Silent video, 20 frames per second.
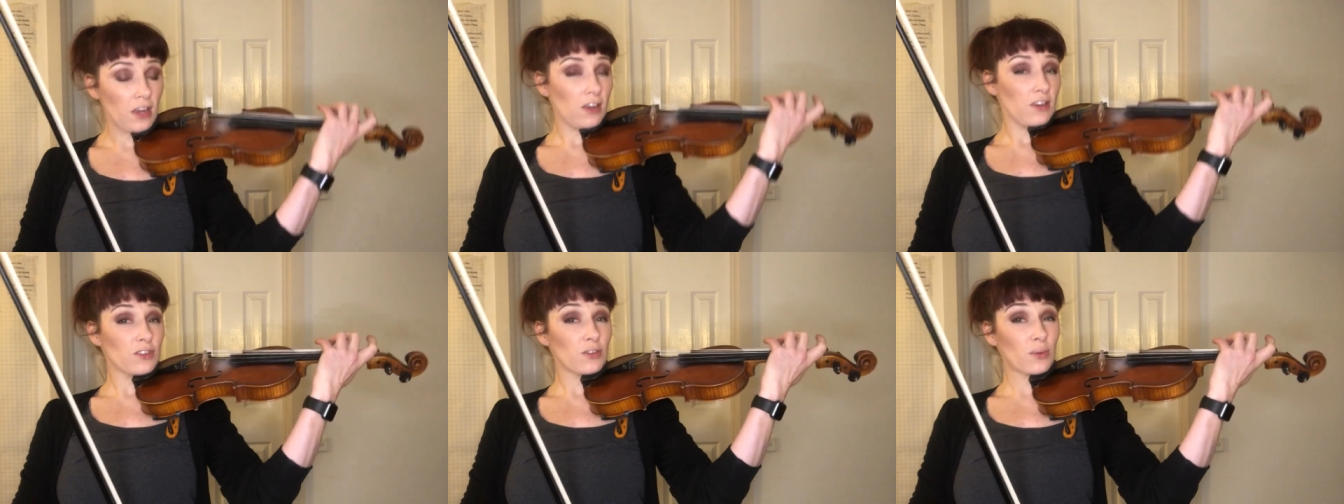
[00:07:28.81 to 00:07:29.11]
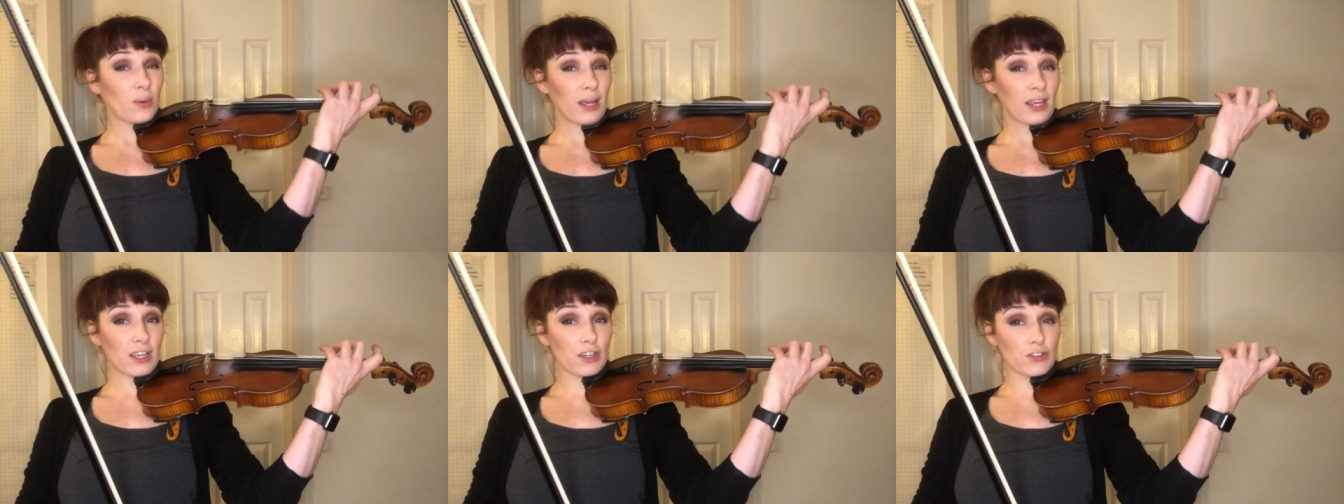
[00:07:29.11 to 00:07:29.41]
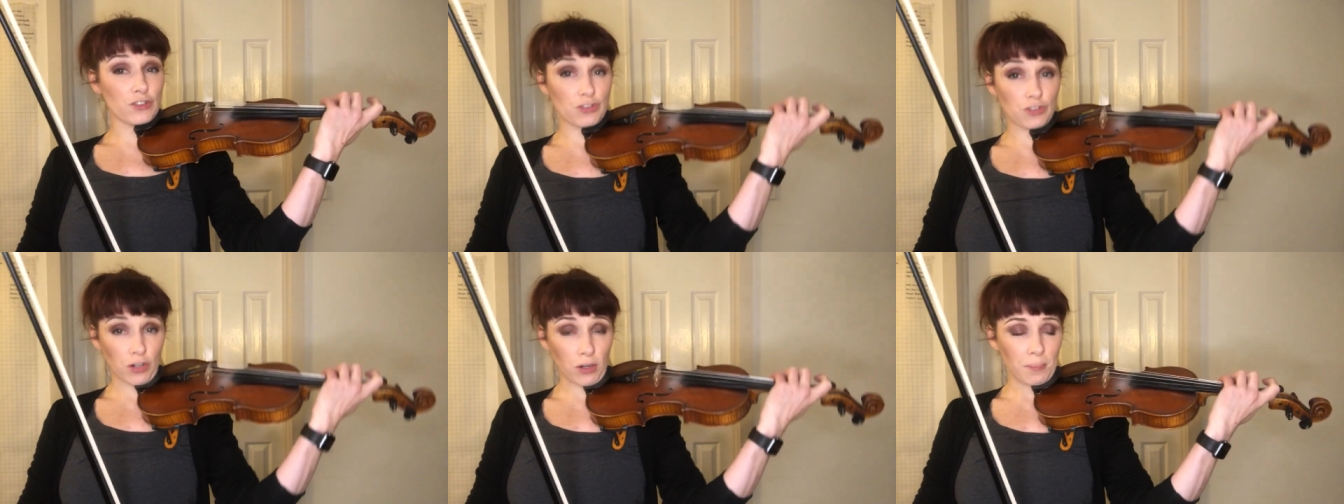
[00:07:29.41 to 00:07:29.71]
so I
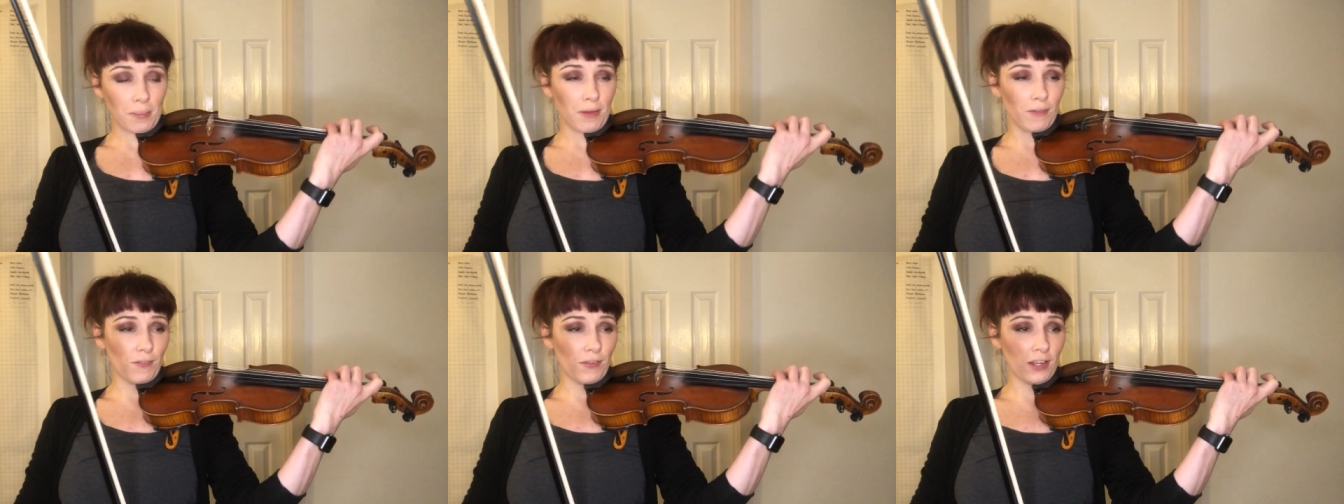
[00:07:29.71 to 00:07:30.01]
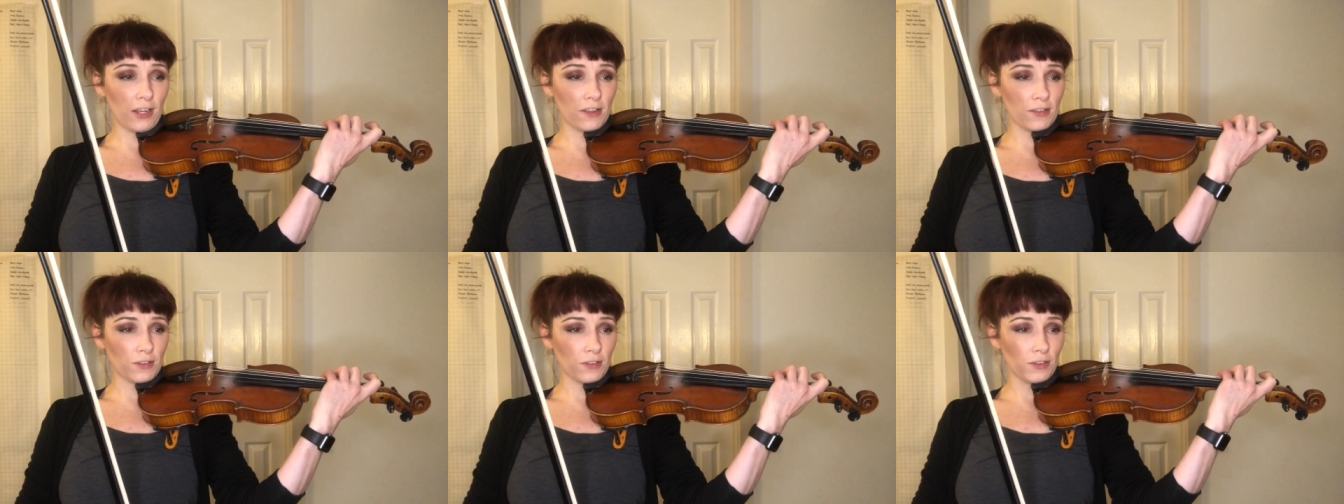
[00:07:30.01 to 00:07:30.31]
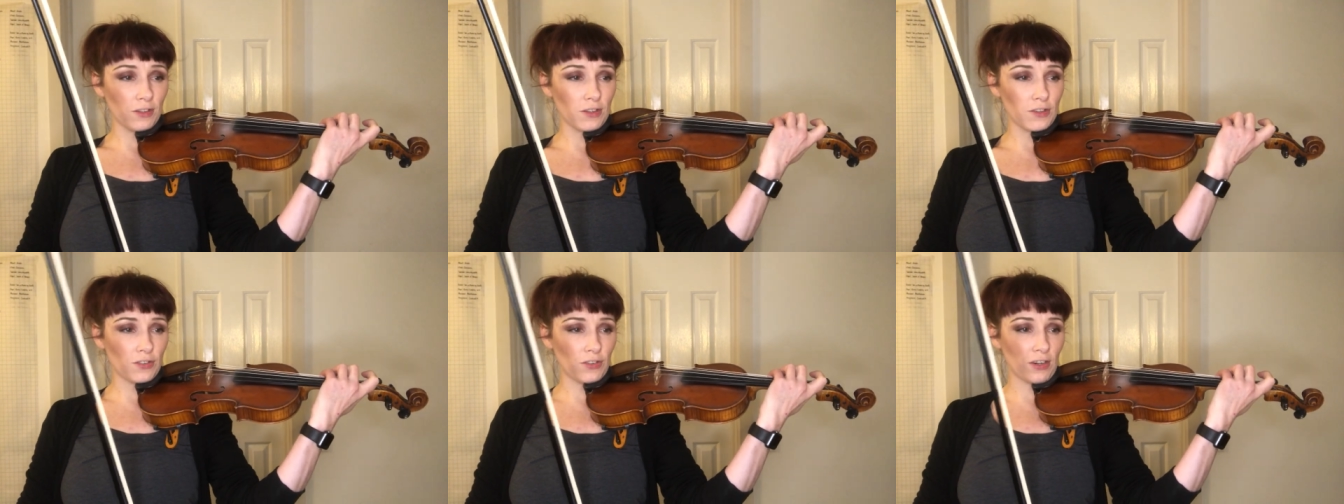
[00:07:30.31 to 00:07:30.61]
can drop my fingers on
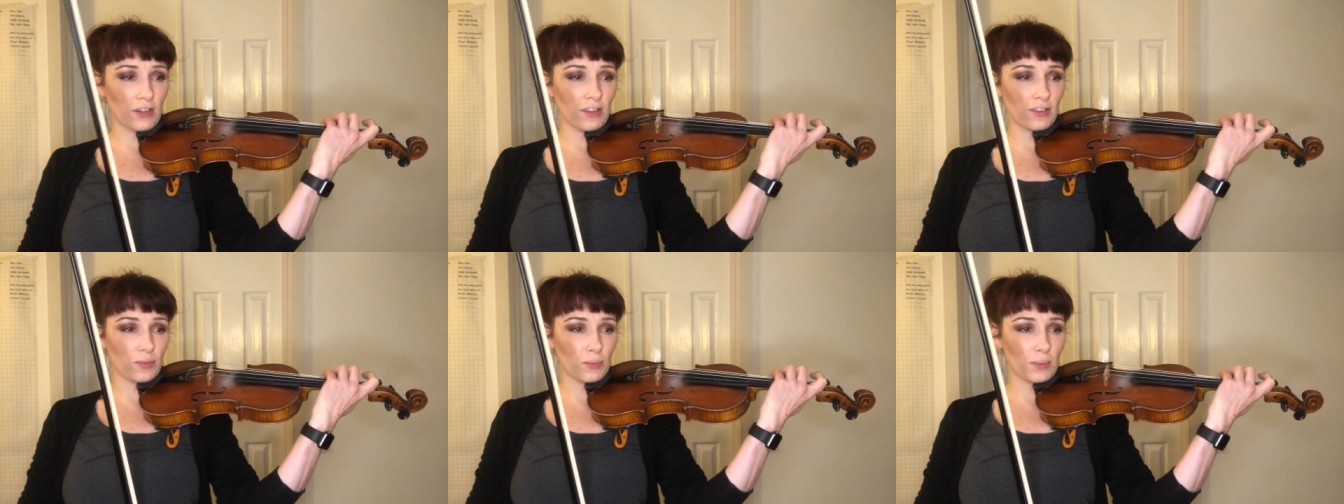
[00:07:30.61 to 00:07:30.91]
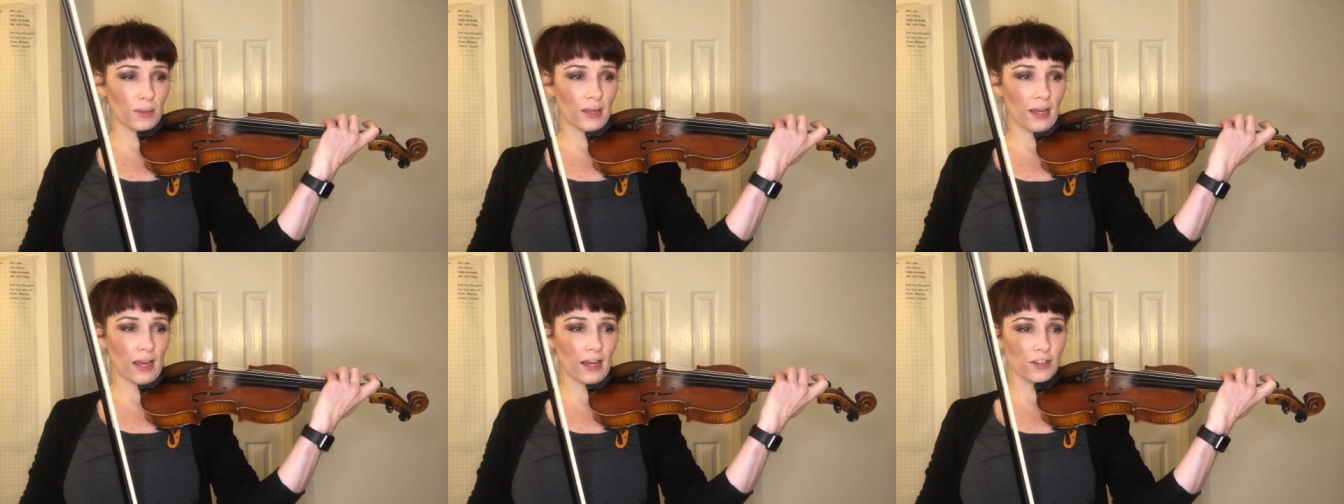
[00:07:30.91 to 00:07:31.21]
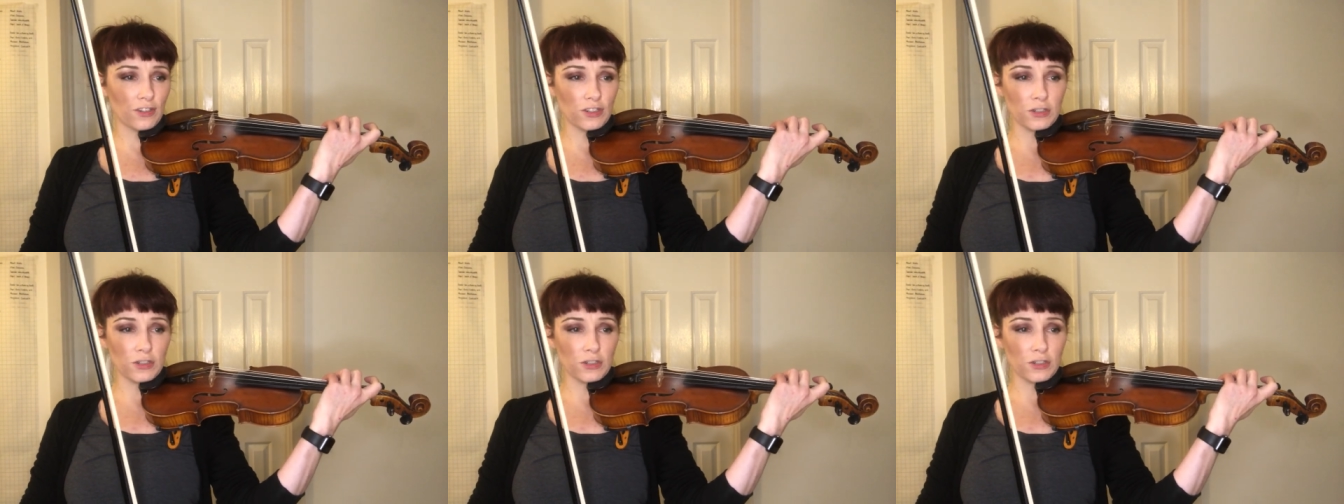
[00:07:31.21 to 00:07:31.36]
the strings without